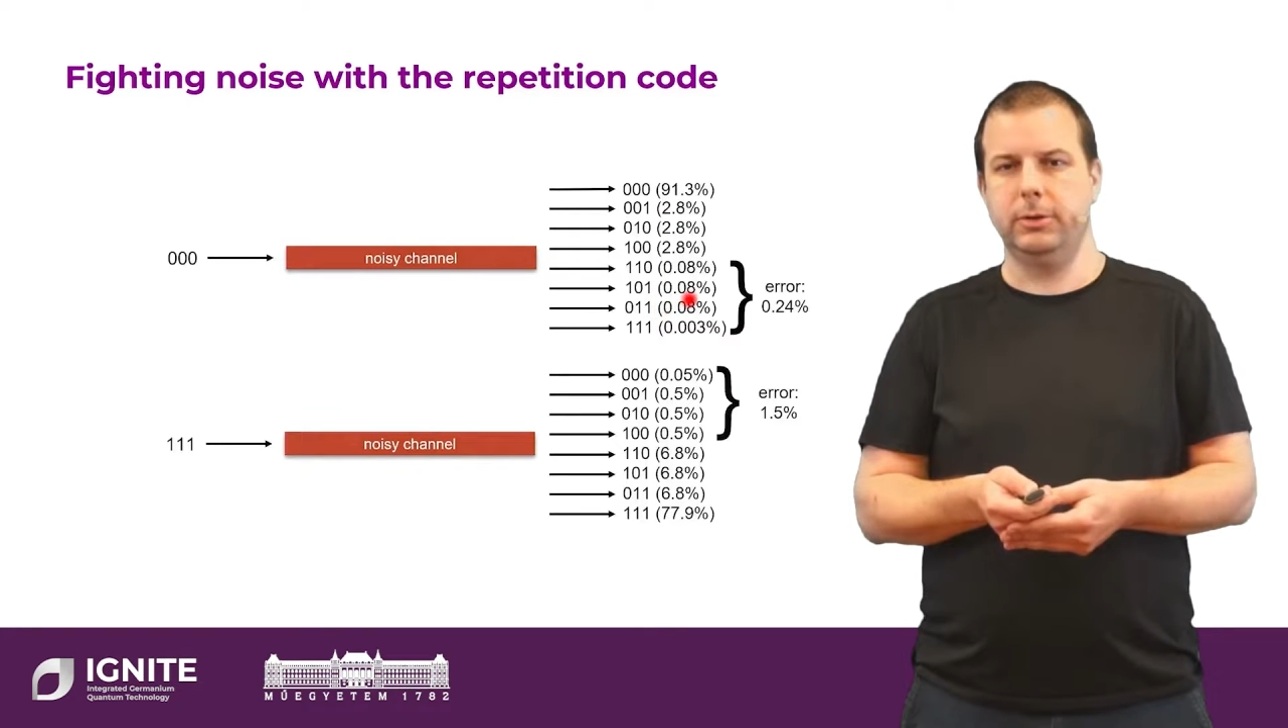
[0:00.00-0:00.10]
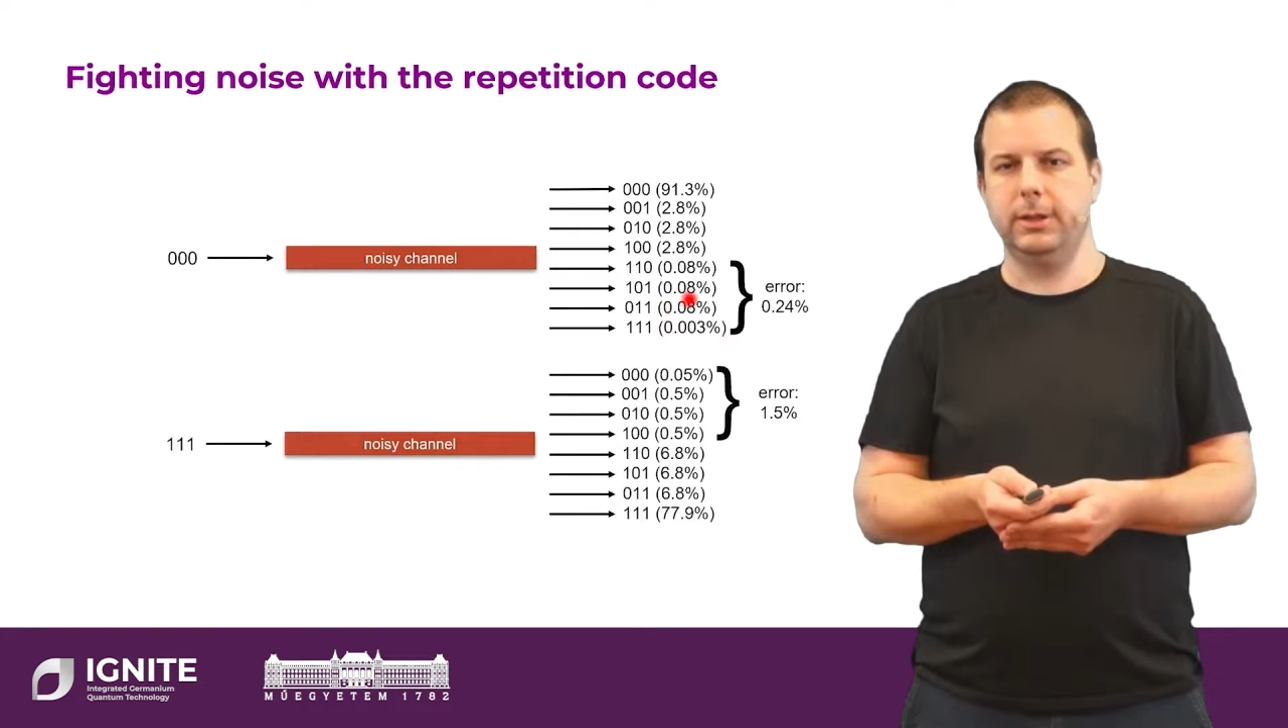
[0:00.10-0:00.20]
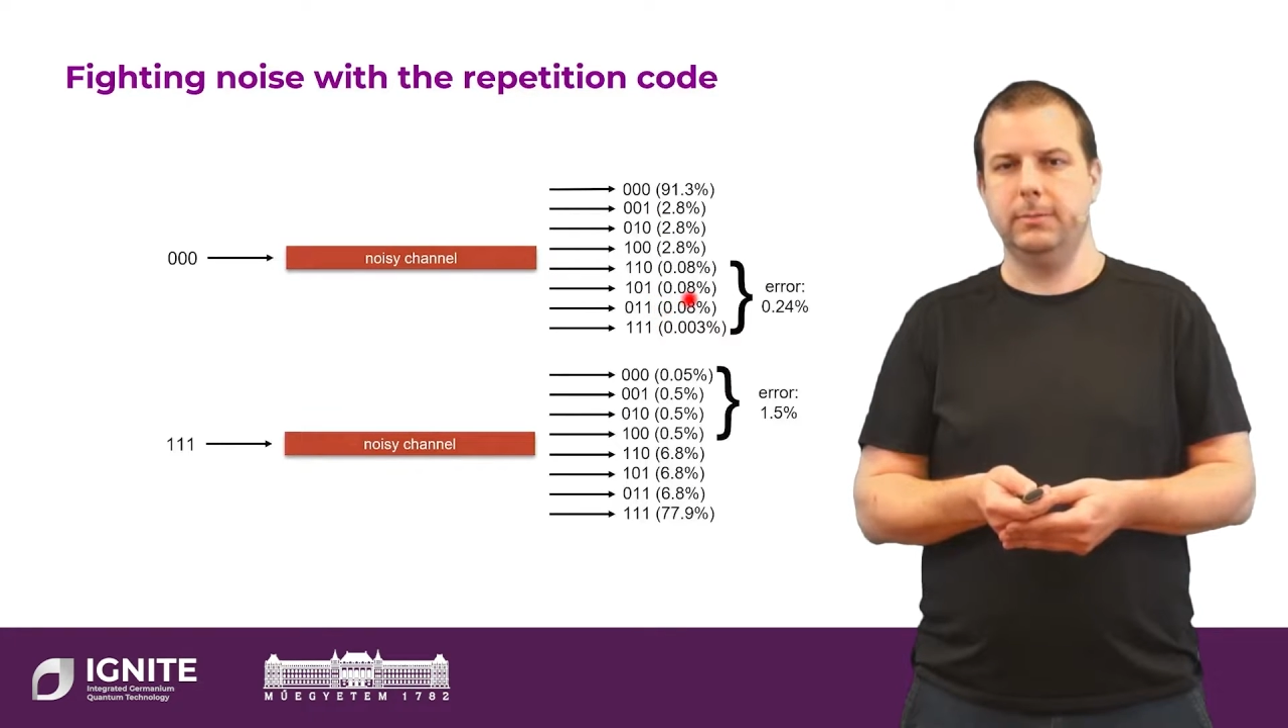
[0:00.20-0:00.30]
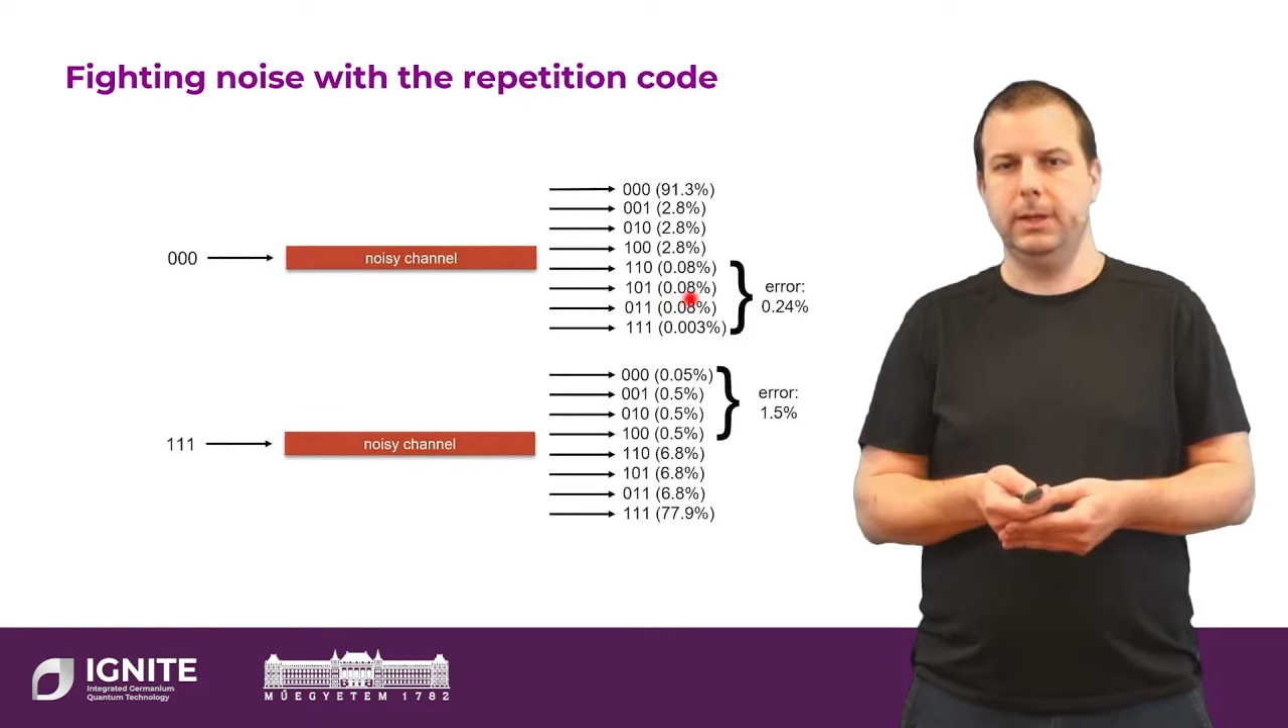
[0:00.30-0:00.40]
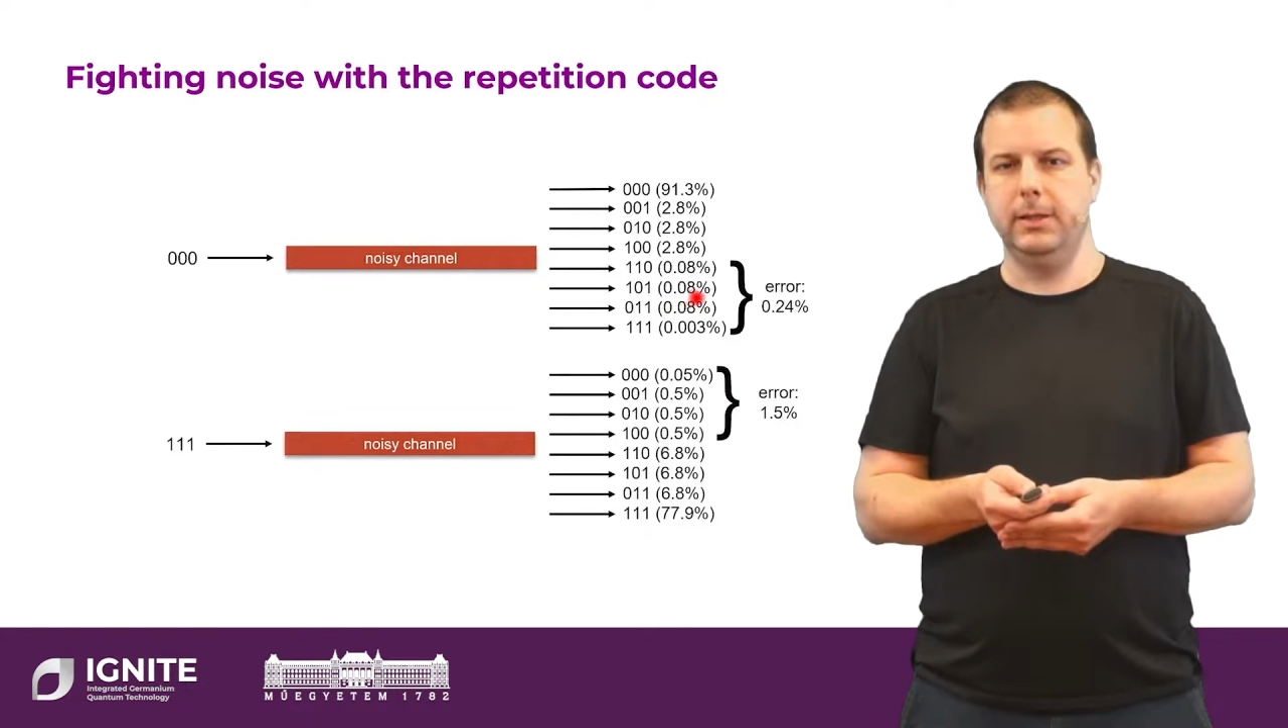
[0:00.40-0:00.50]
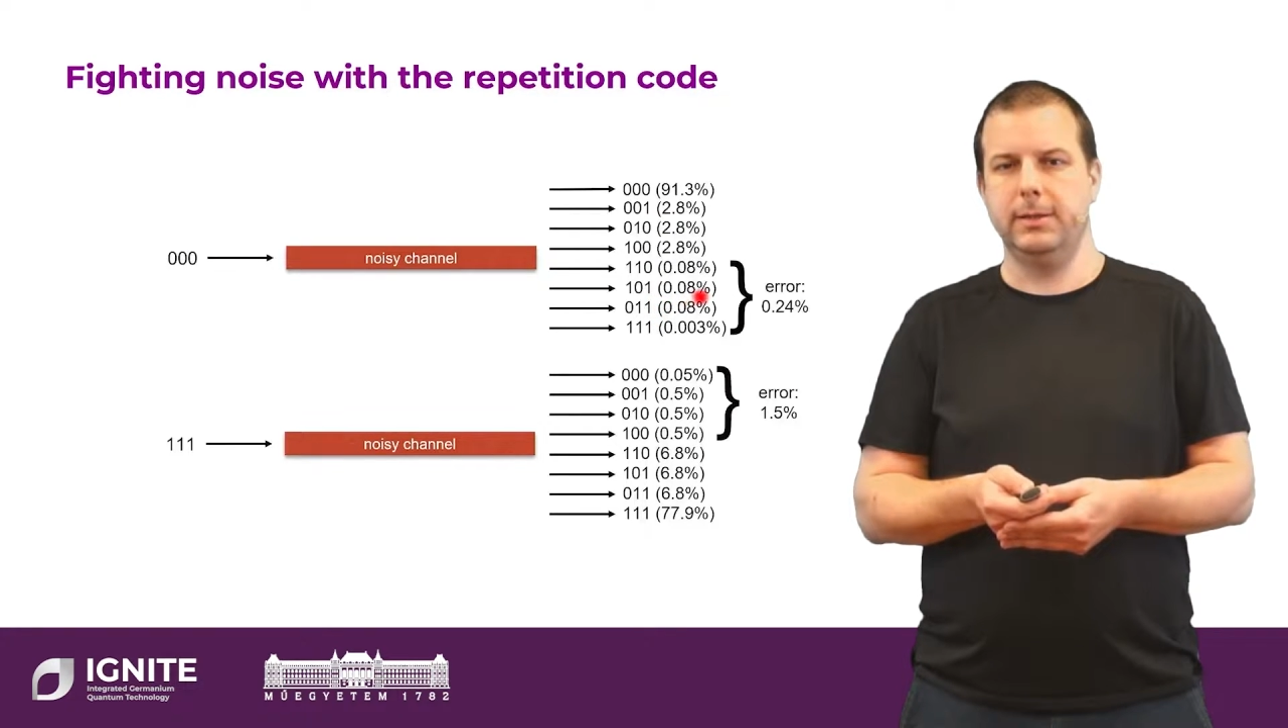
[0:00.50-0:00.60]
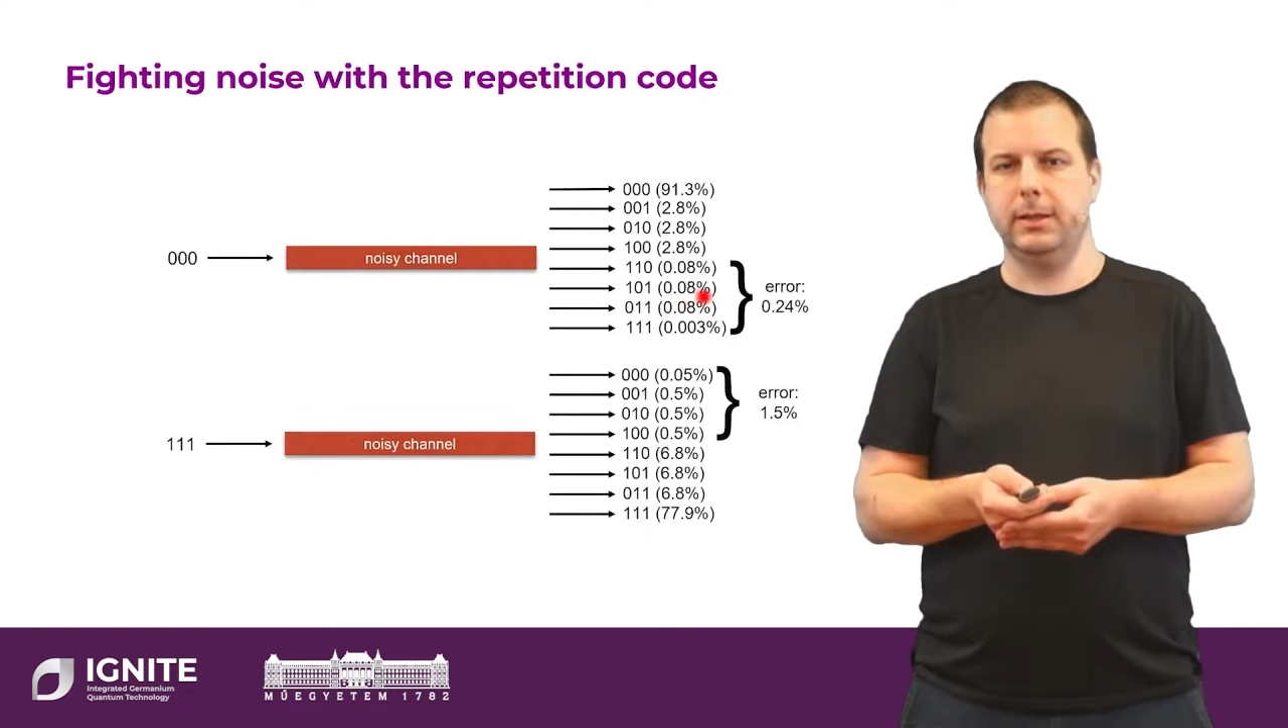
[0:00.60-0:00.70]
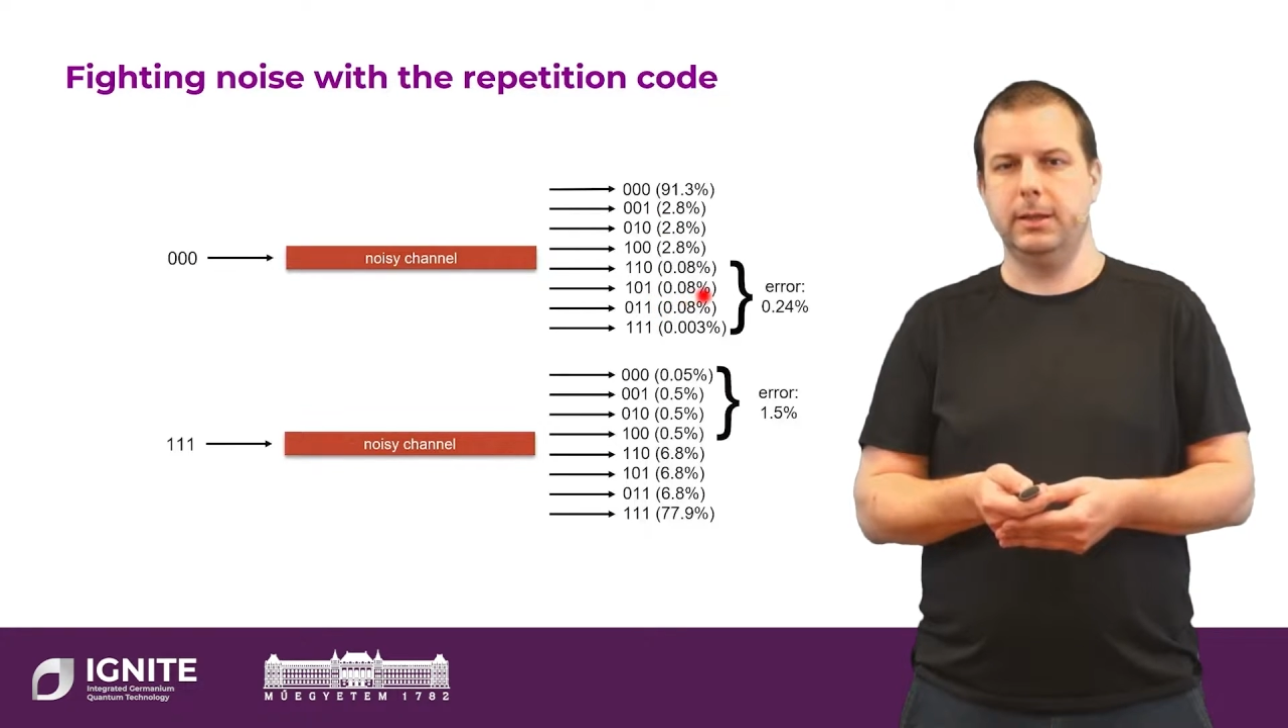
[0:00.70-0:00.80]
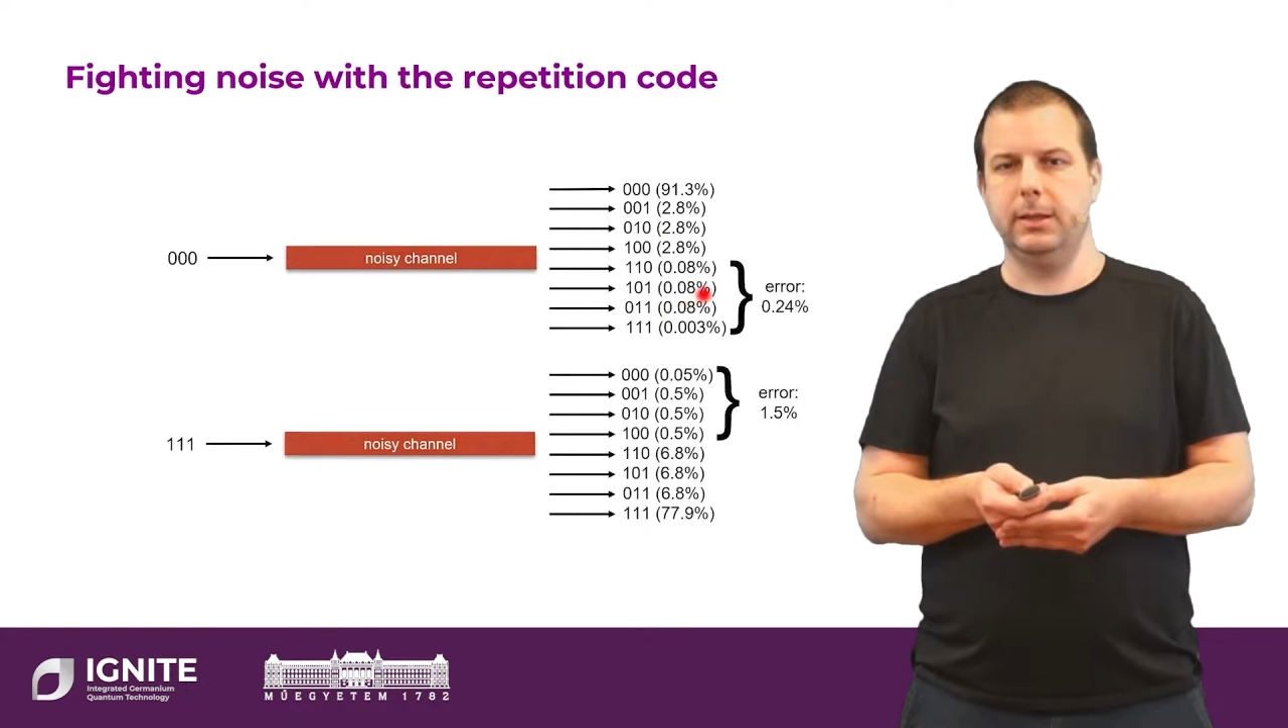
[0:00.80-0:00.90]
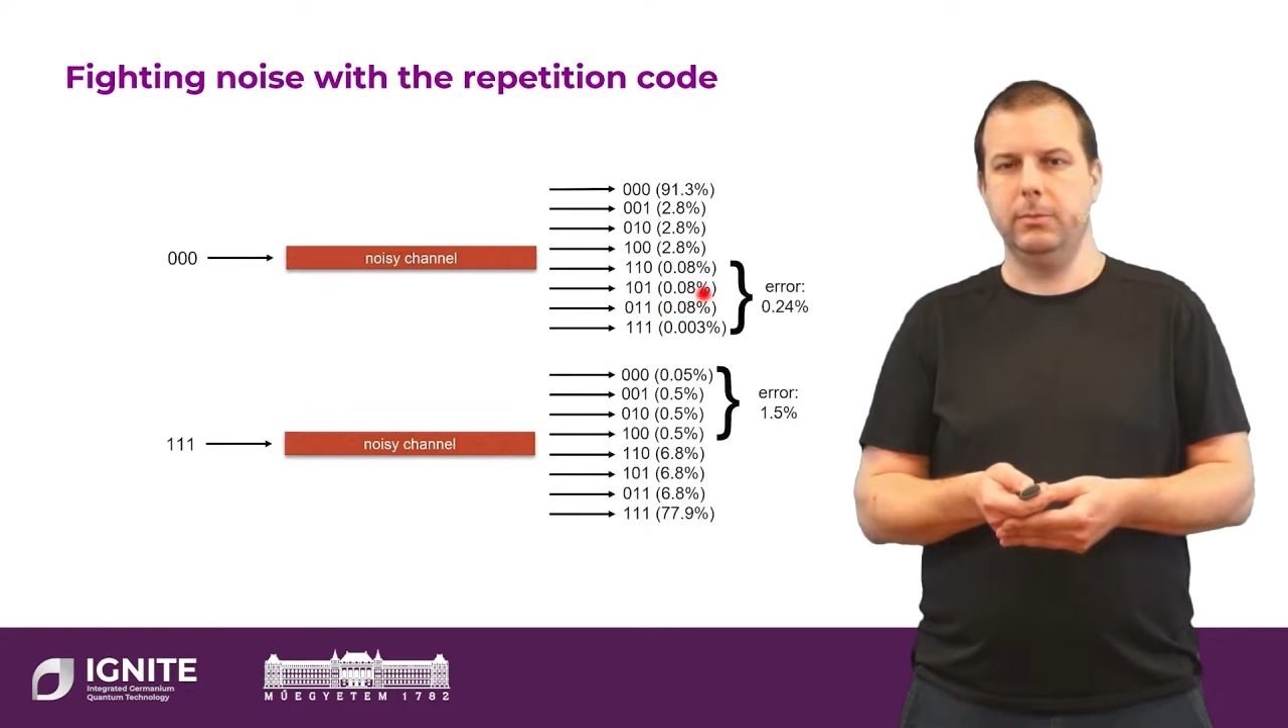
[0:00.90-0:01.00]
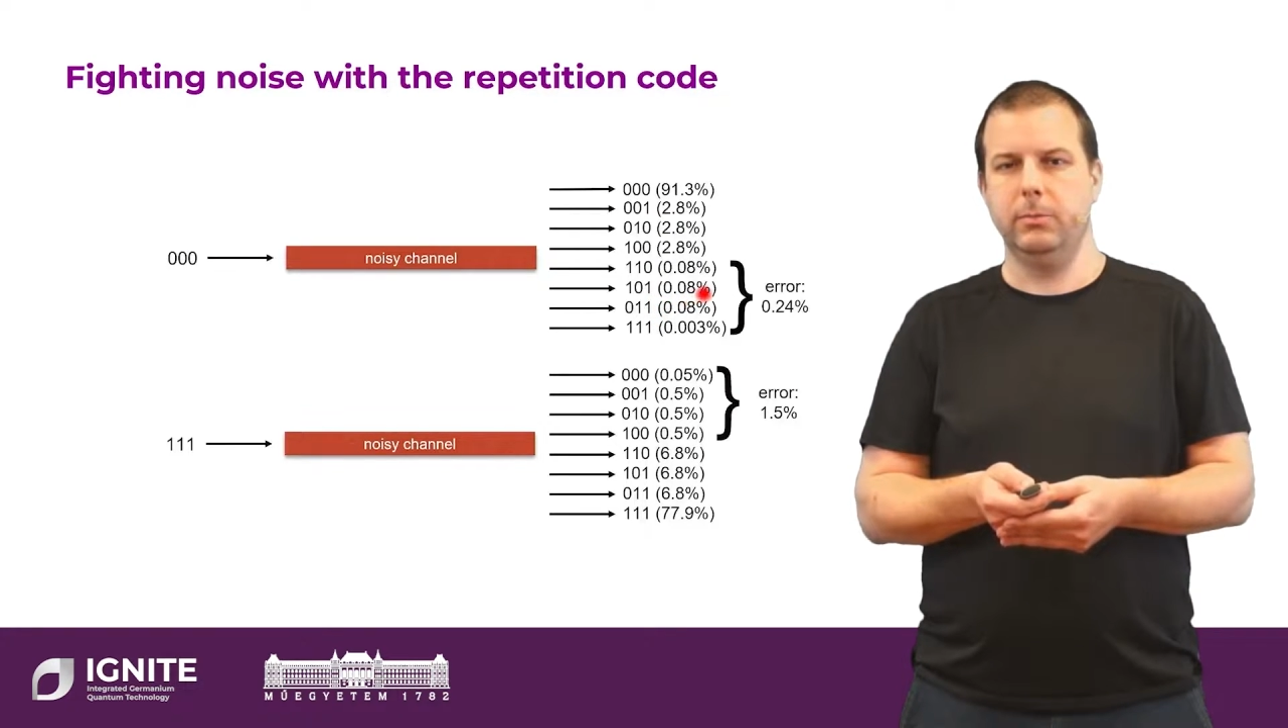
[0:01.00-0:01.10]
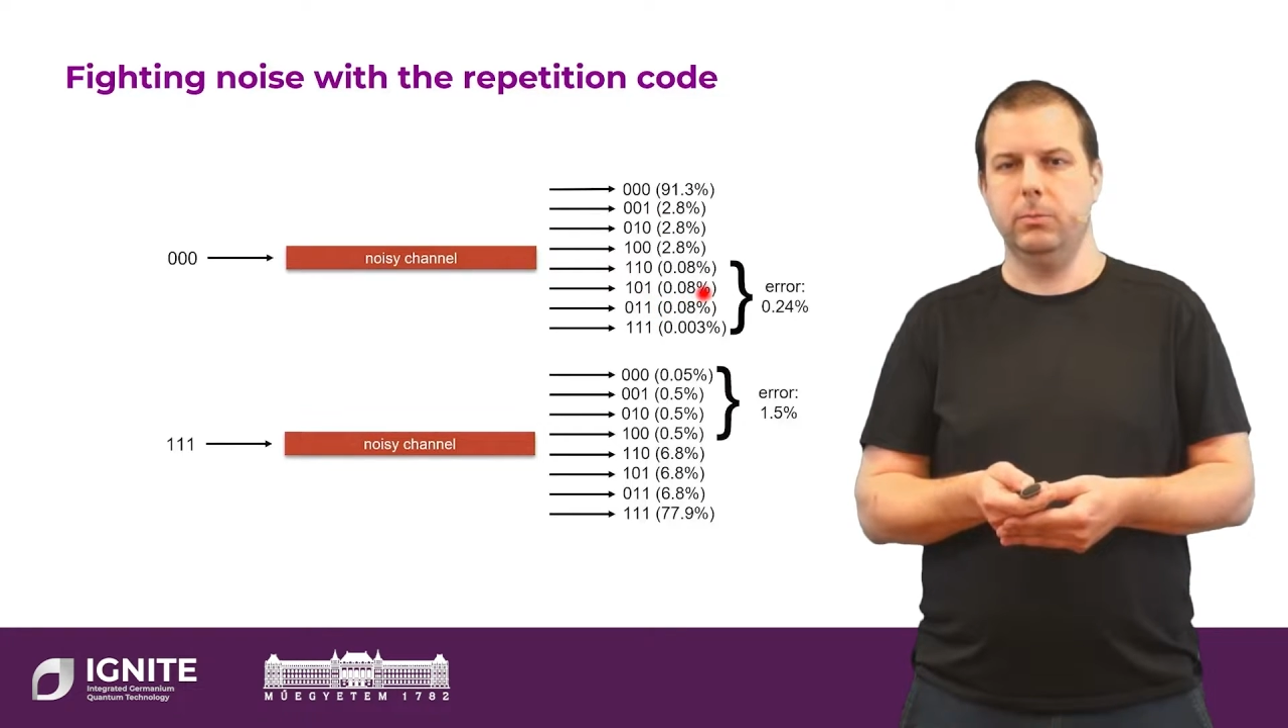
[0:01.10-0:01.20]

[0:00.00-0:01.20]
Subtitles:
that means that he